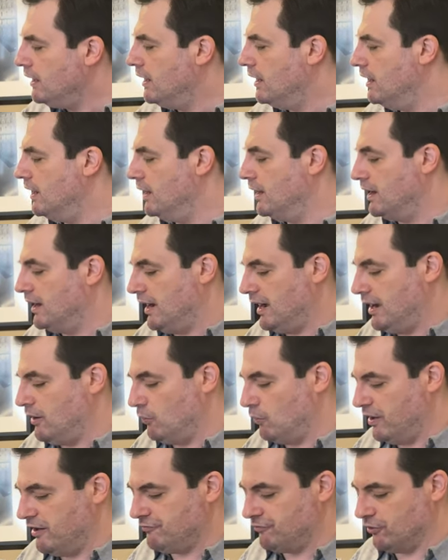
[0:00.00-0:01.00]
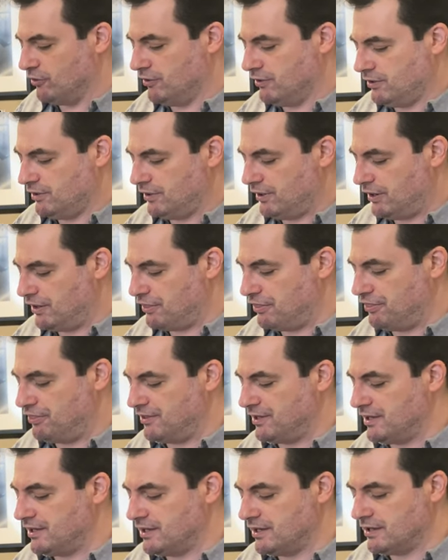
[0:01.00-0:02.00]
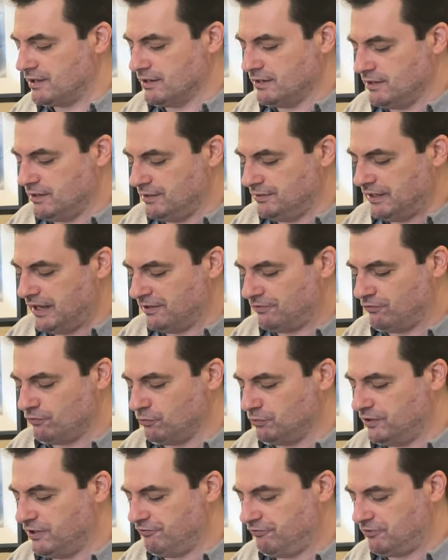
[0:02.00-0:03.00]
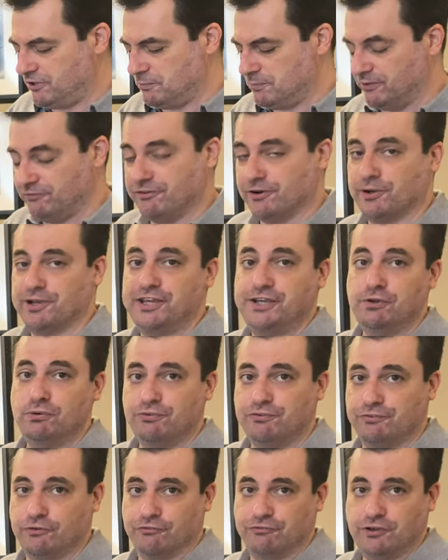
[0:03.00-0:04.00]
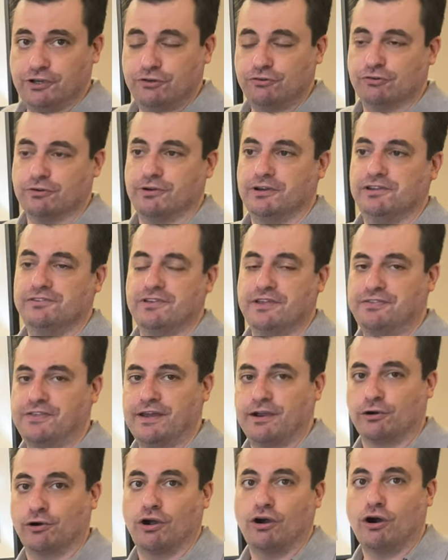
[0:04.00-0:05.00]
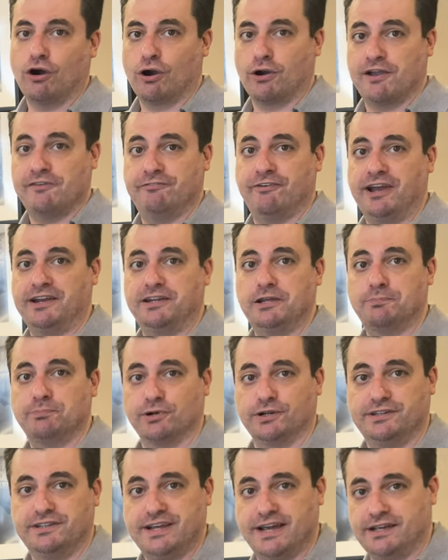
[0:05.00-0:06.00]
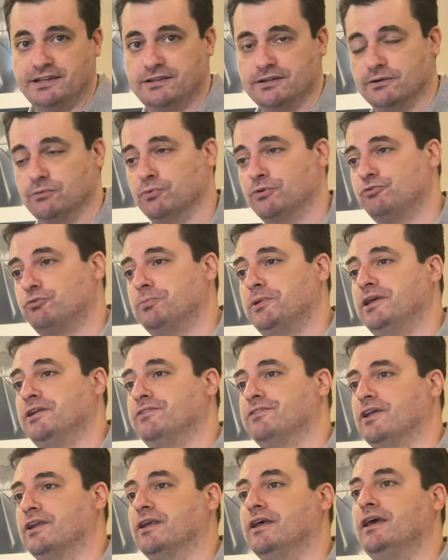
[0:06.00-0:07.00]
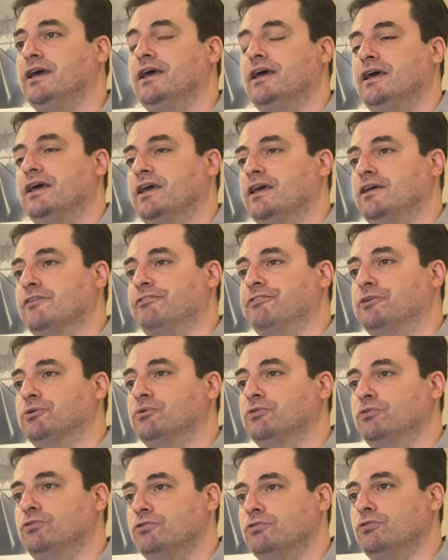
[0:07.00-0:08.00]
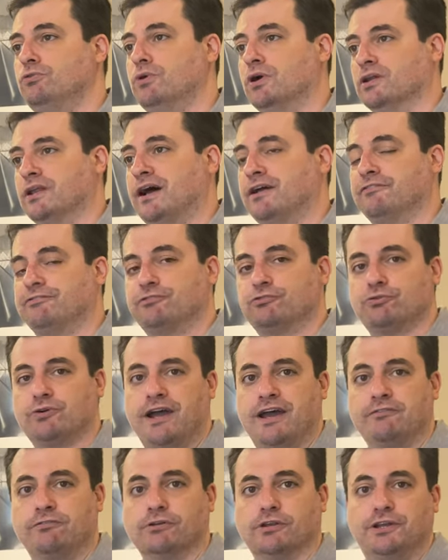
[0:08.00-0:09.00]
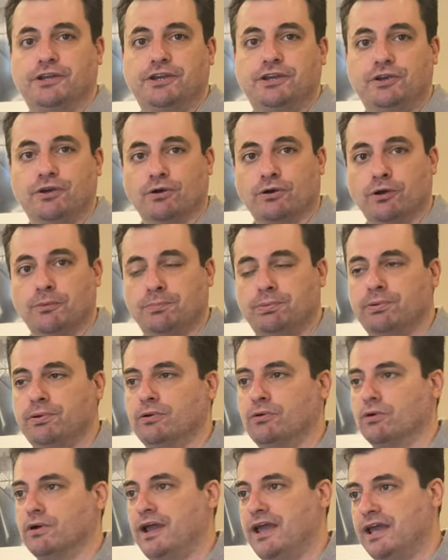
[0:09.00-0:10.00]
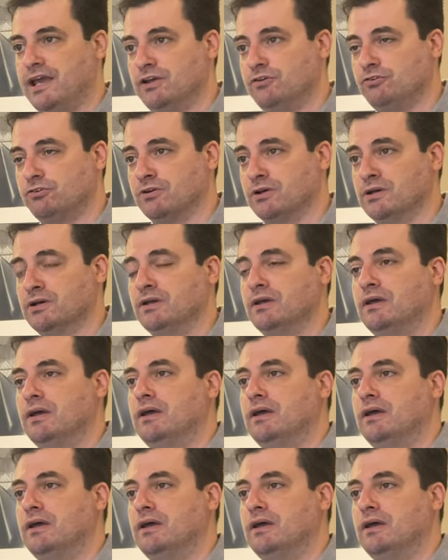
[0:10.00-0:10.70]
Uh, however, the not so nifty but very useful feature is that they are RFID protected, which means that if you do a lot of travel in Europe, Asia,